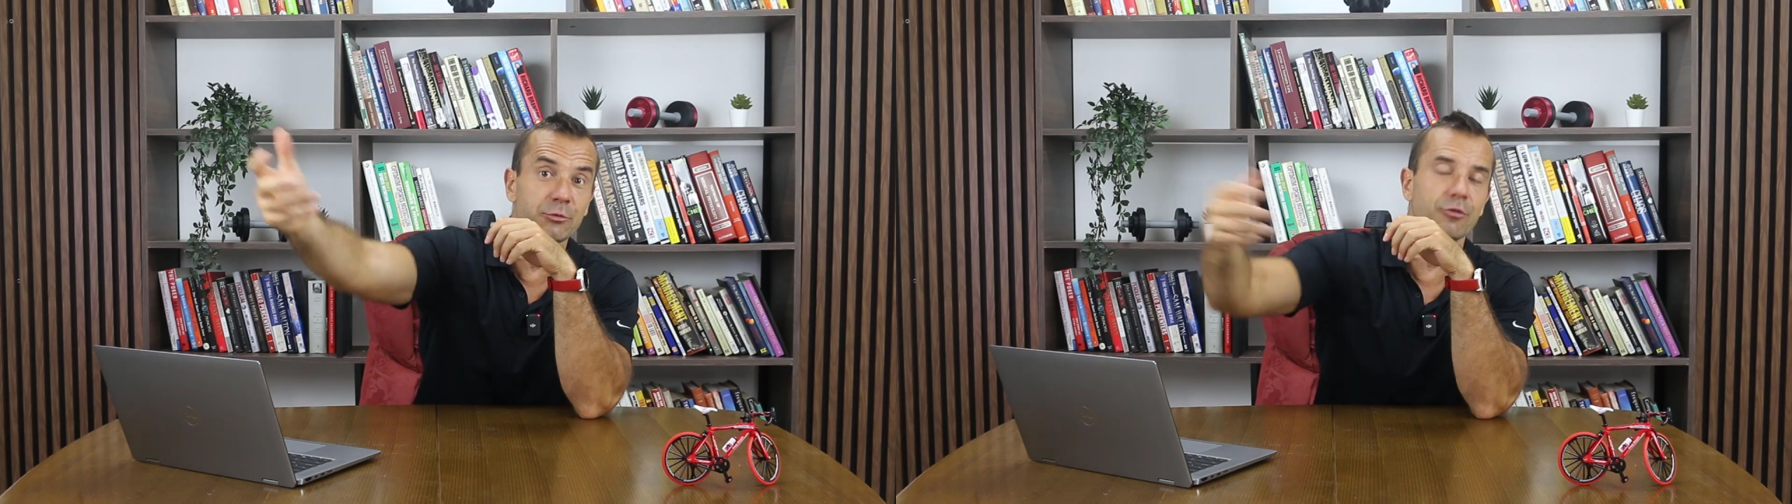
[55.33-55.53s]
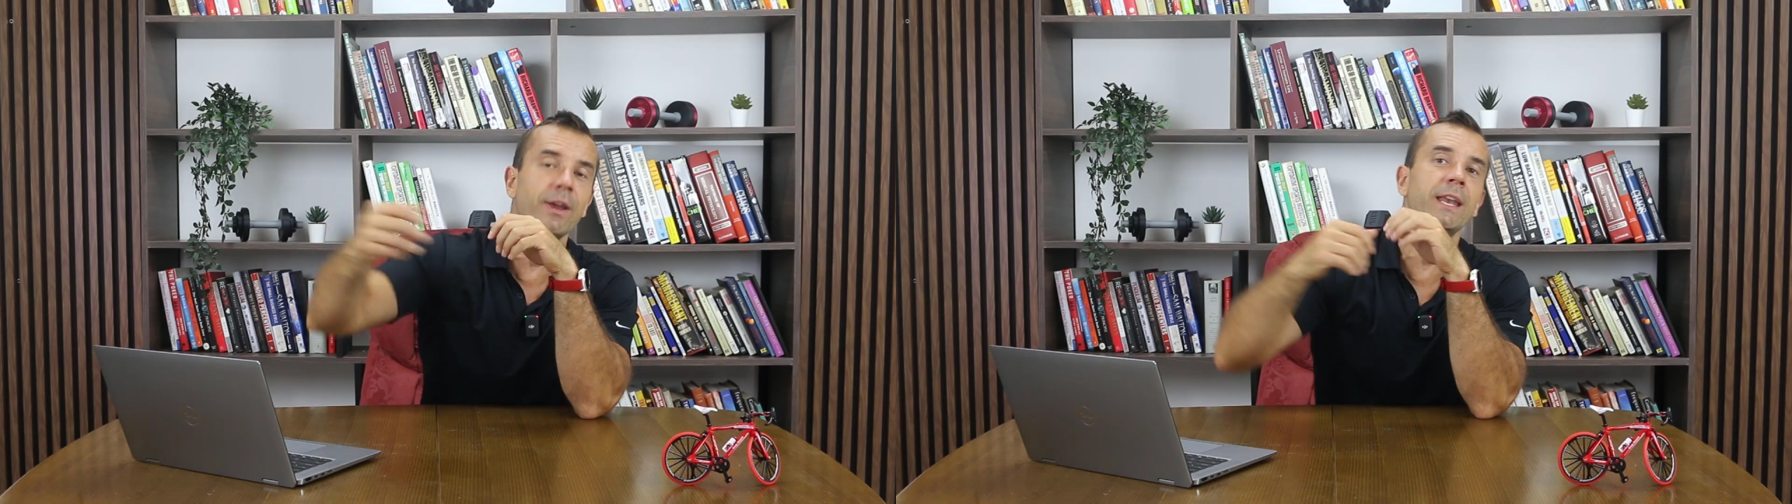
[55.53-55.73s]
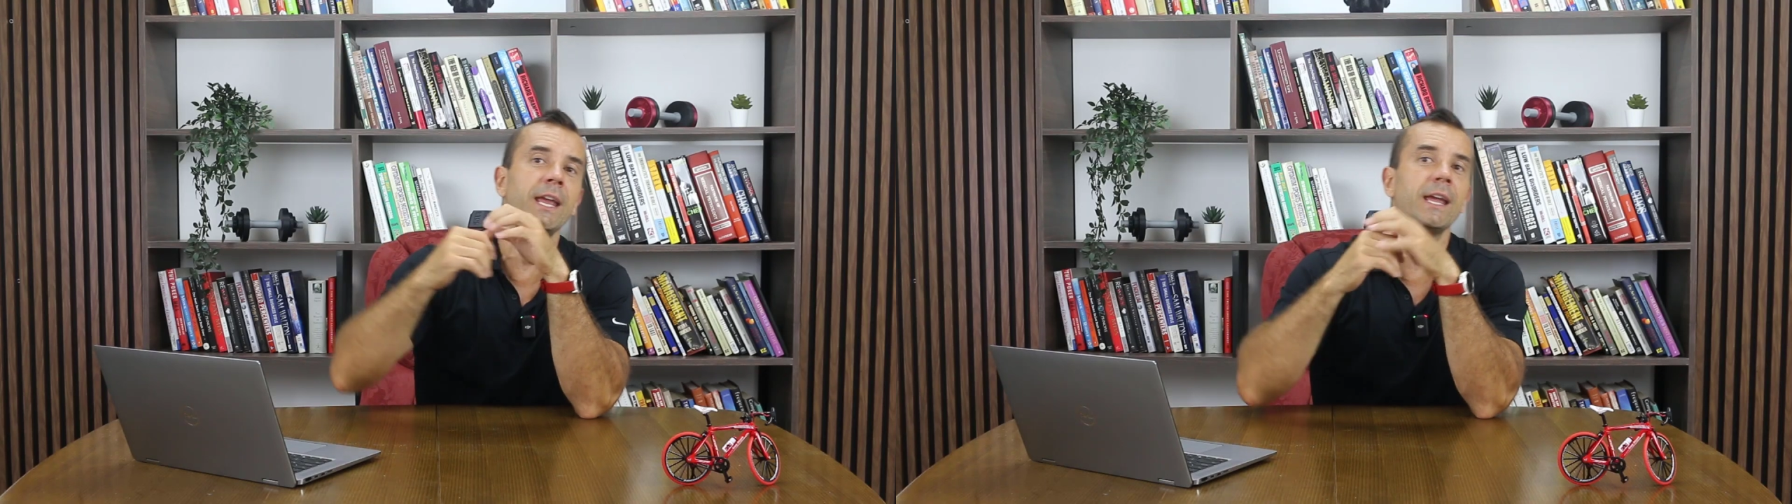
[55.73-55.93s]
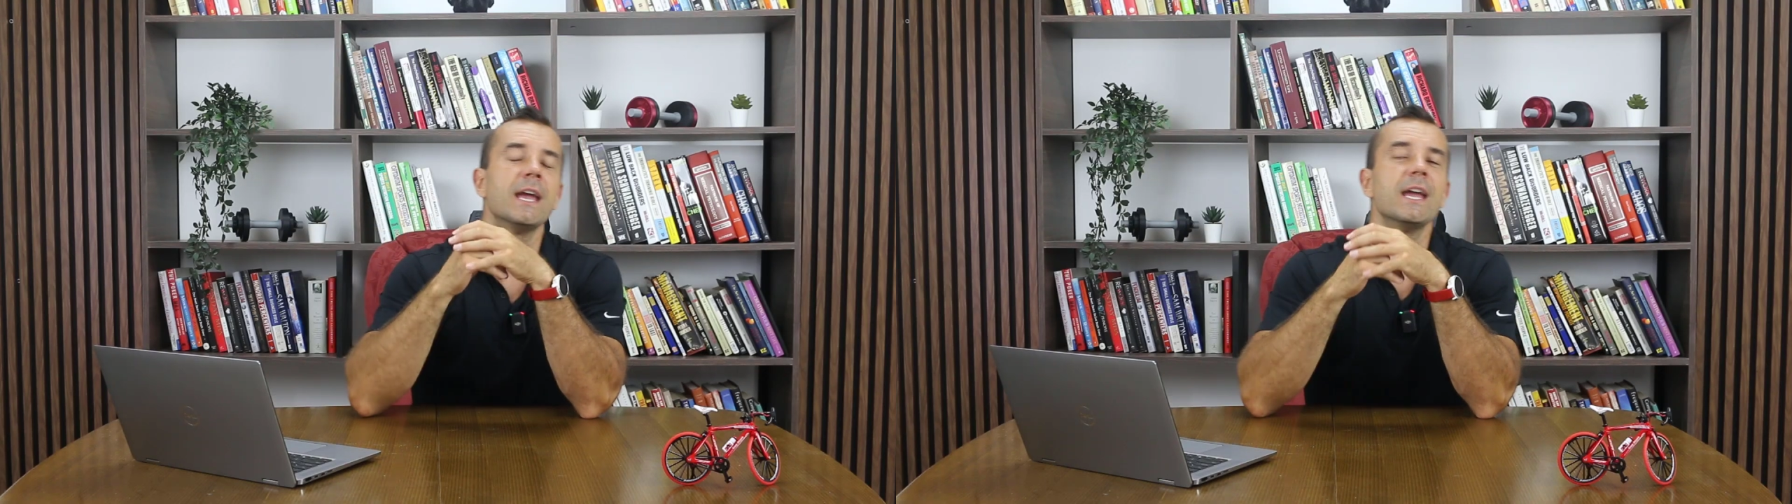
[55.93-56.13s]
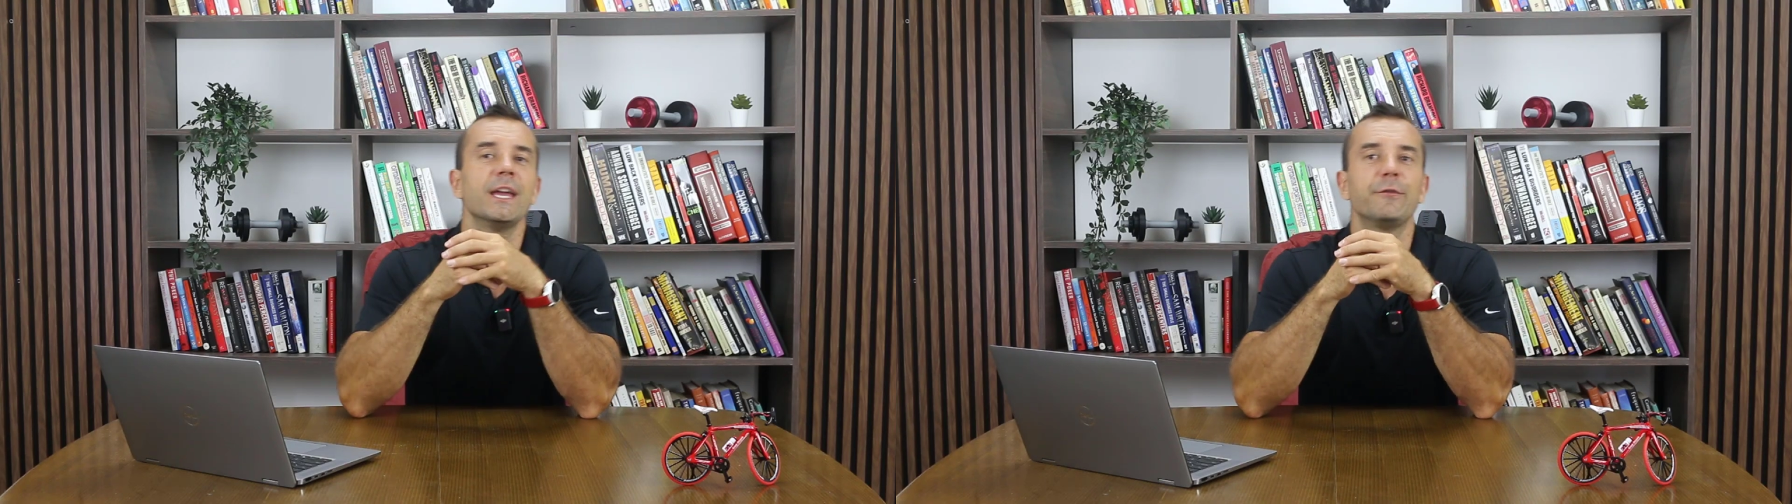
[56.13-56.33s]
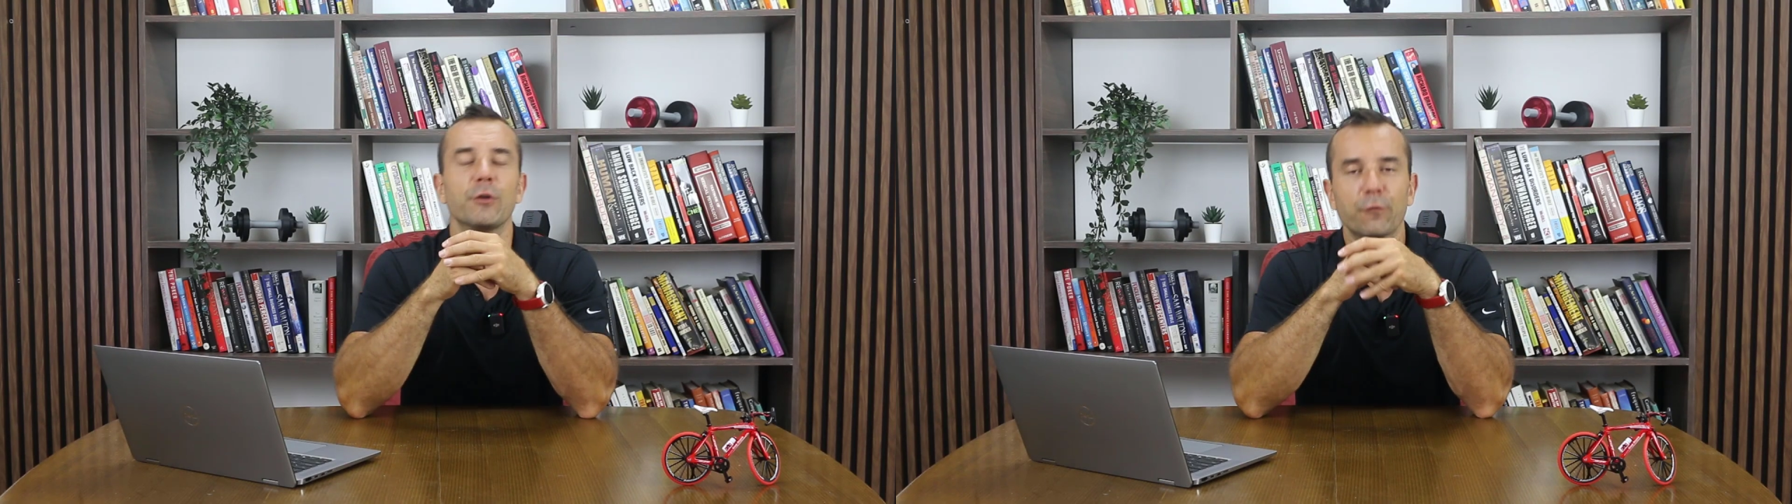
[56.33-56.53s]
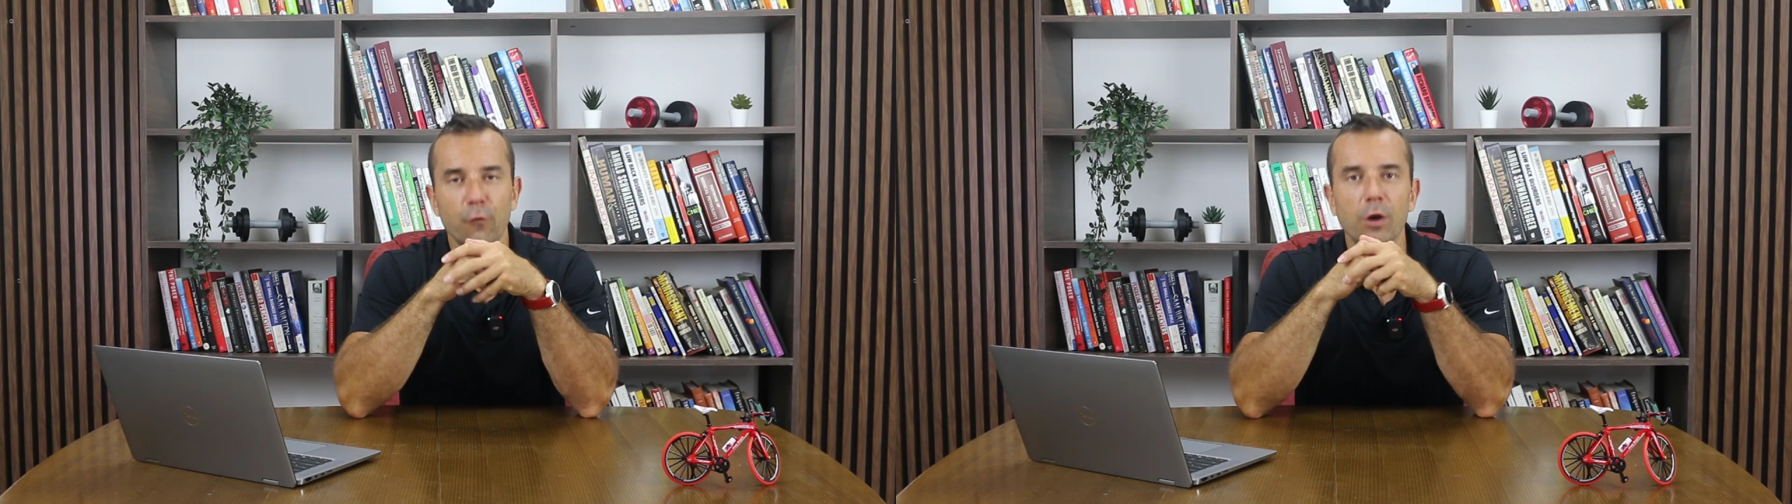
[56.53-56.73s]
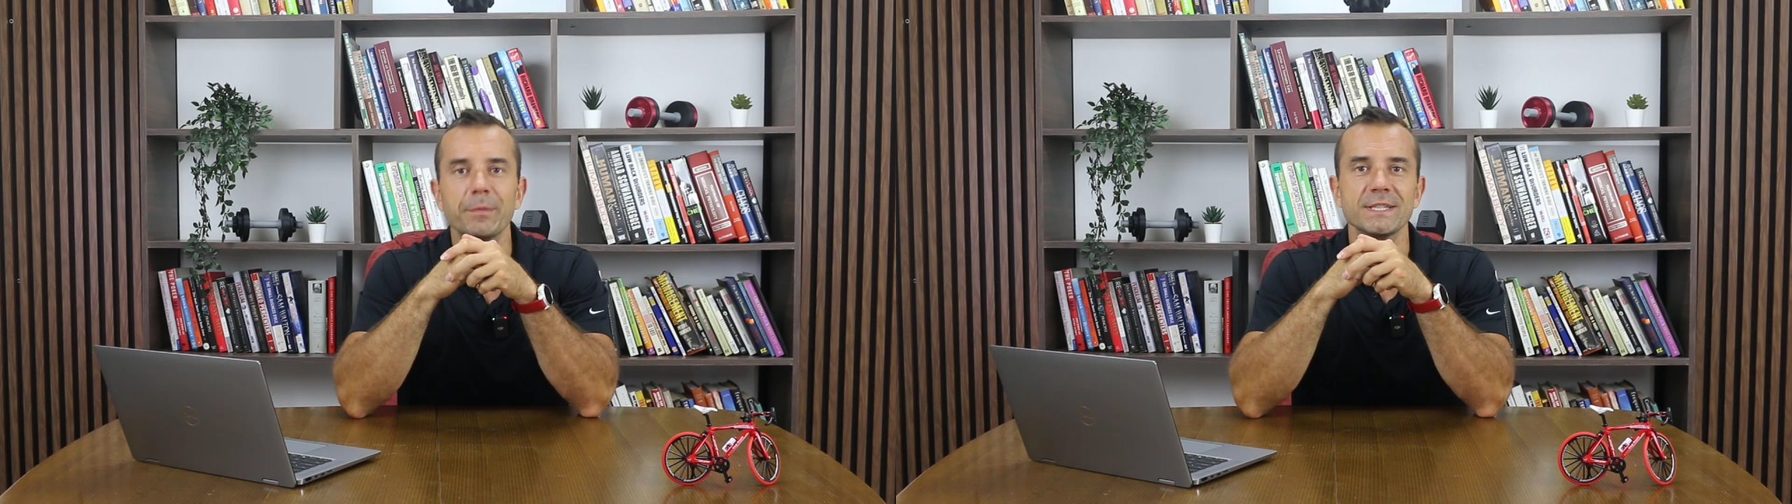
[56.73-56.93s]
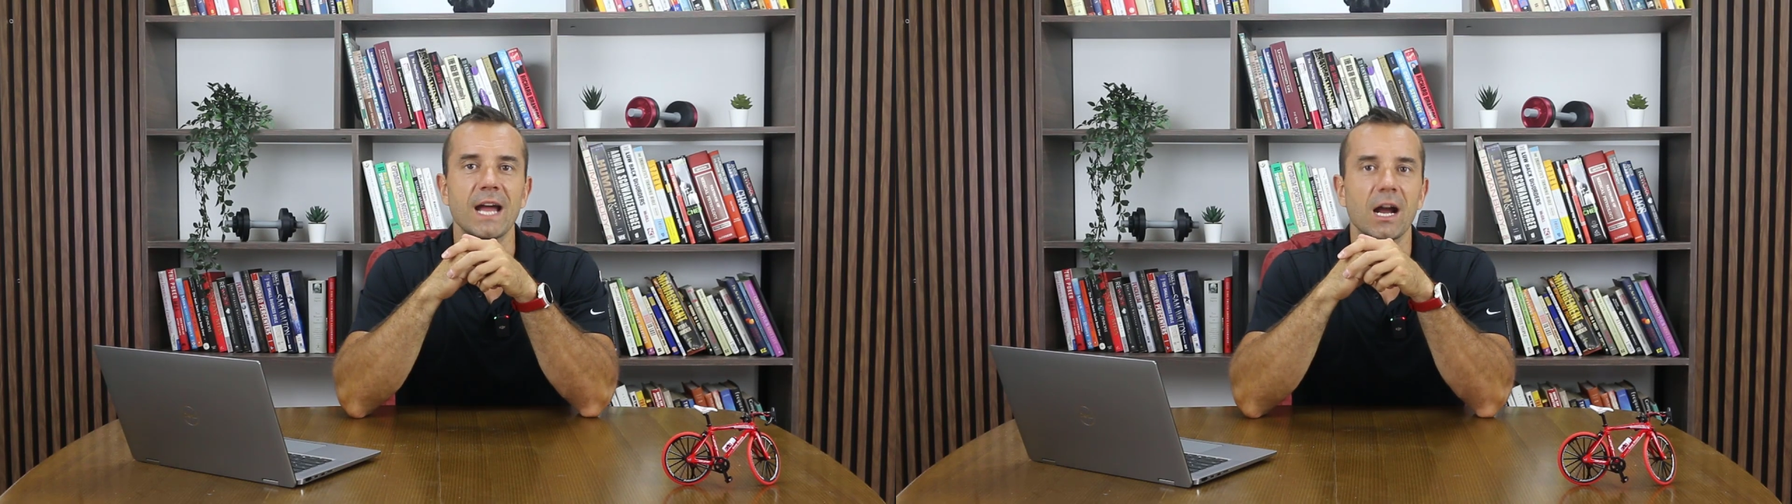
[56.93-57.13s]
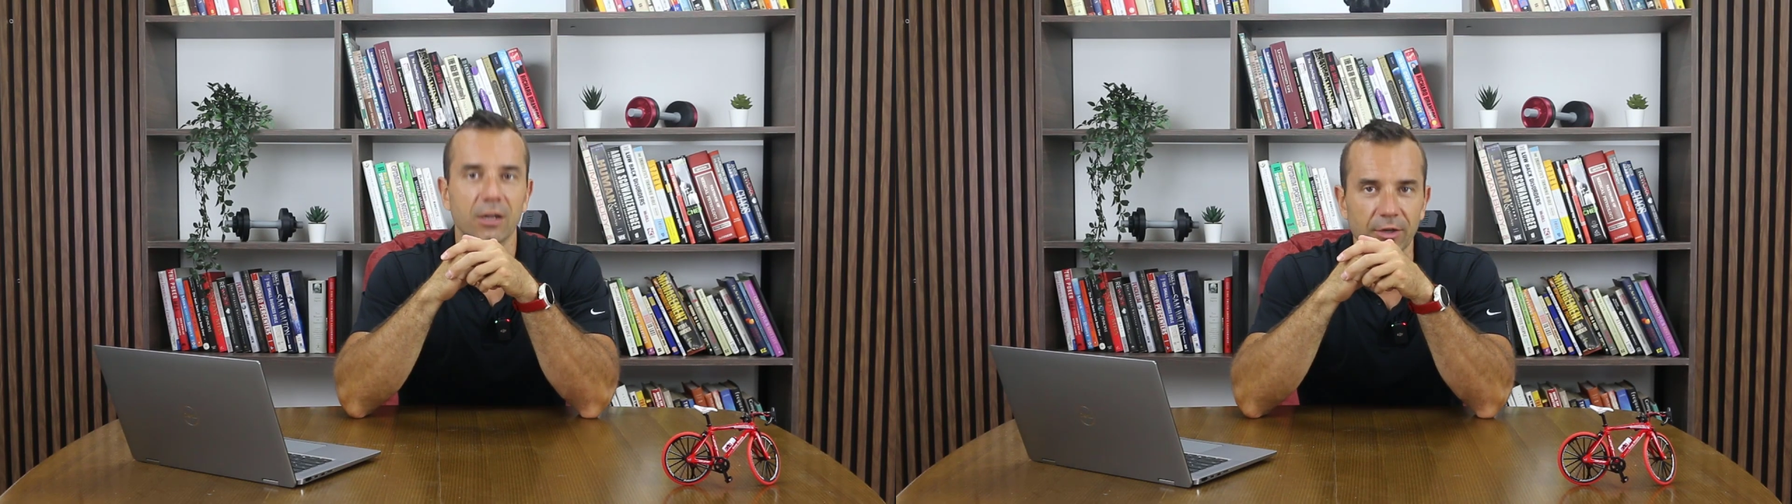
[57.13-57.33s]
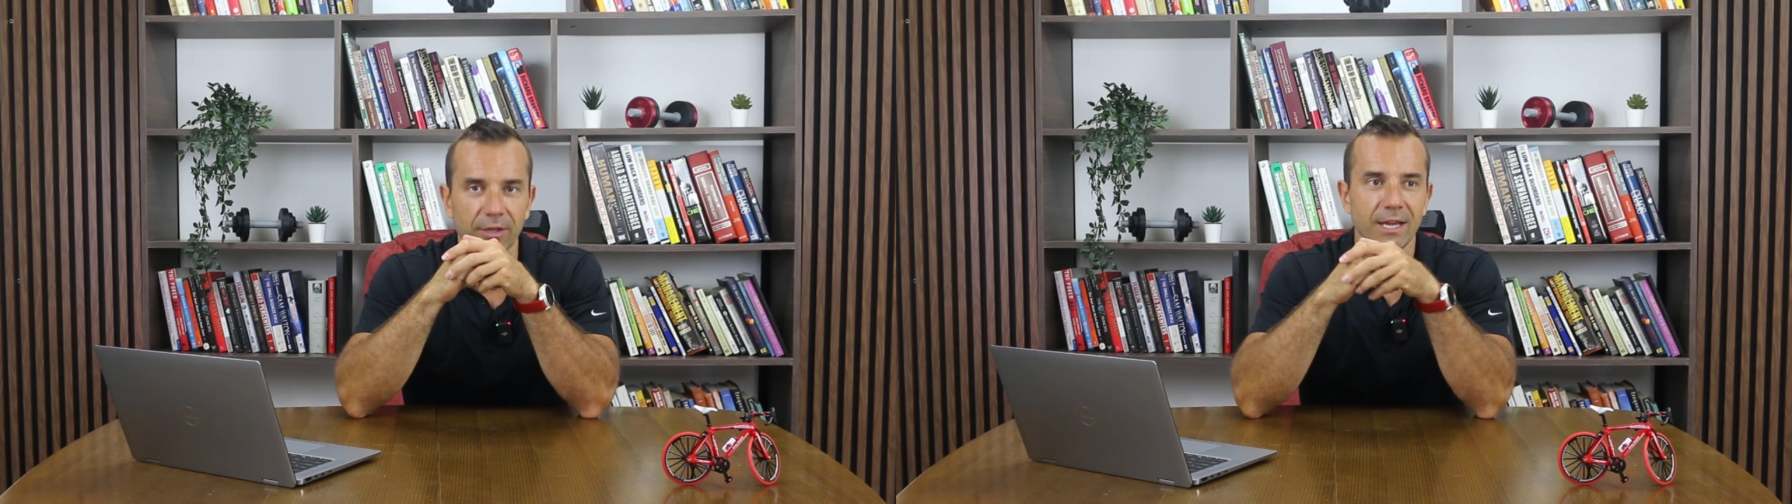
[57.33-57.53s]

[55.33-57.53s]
training, if your form is not good.